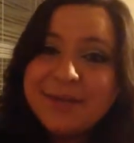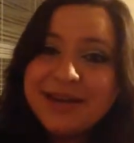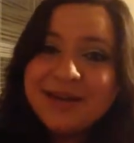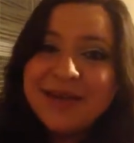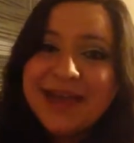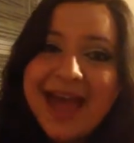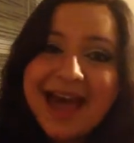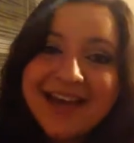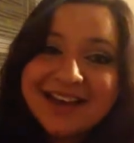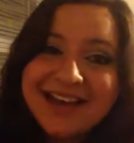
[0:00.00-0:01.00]
But anyway,
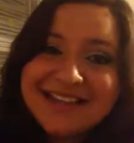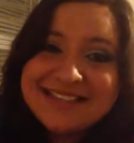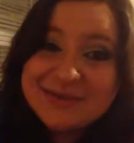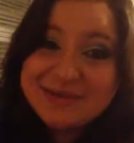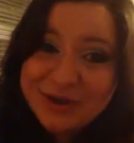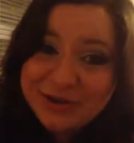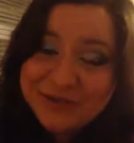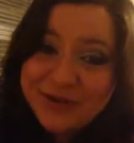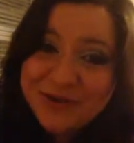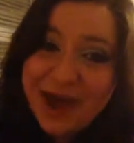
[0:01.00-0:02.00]
uh, guys, that was my
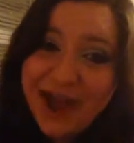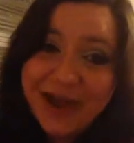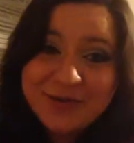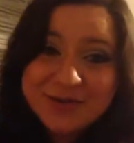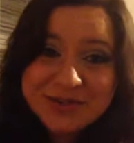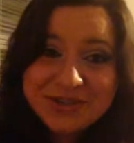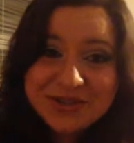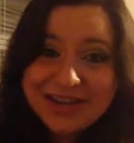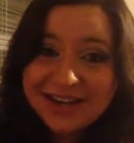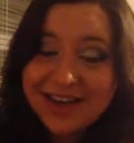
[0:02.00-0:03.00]
review. I hope you
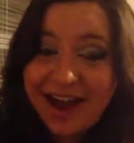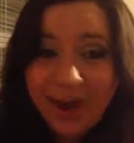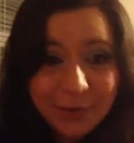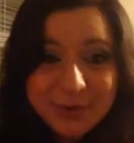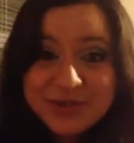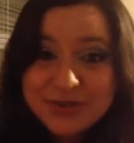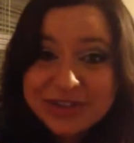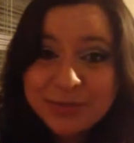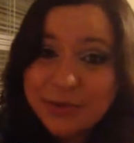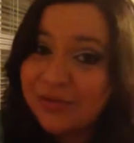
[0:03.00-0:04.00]
enjoyed it. I hope you
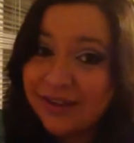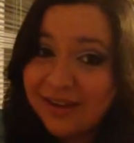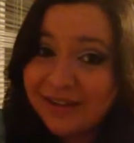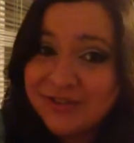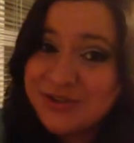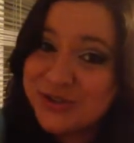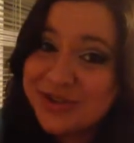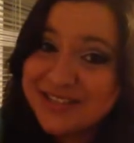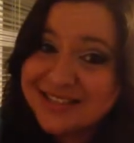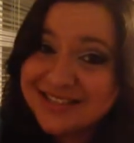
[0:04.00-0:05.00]
enjoyed the movie if you
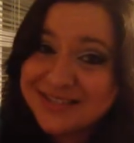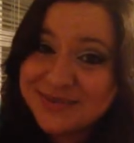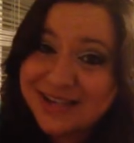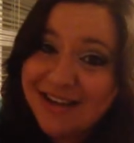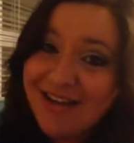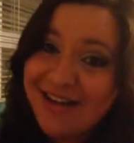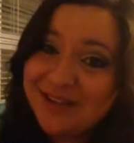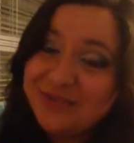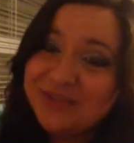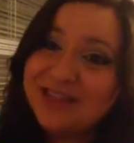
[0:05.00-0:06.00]
joined us this week
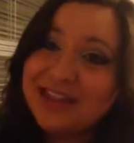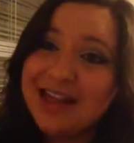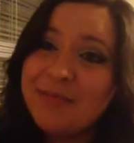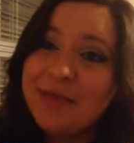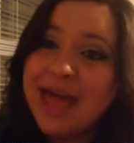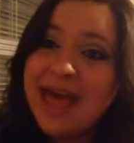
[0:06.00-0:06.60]
on Movie Club.